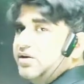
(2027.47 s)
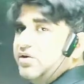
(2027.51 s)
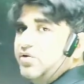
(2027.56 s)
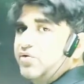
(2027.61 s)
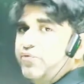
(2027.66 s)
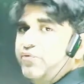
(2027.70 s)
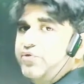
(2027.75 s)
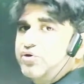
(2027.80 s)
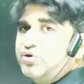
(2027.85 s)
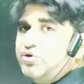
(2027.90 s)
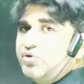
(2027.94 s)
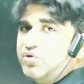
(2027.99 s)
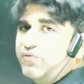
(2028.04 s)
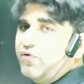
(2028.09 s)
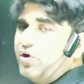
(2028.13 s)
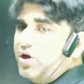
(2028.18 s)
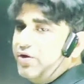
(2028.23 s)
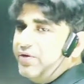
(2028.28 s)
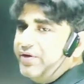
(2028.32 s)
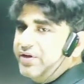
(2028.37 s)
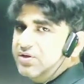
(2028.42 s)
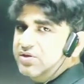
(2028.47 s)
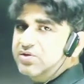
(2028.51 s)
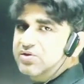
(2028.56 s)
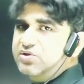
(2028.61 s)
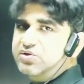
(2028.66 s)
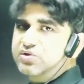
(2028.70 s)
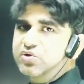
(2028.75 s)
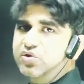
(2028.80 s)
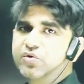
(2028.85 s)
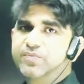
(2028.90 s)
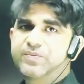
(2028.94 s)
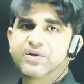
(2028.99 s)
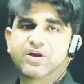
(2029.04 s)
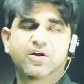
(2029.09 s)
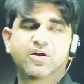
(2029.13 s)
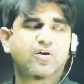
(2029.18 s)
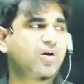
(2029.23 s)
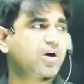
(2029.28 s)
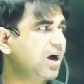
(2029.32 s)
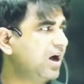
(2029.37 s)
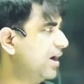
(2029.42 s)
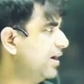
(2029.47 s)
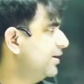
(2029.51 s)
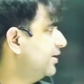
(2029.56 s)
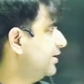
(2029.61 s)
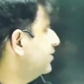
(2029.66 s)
which of the following? So iron,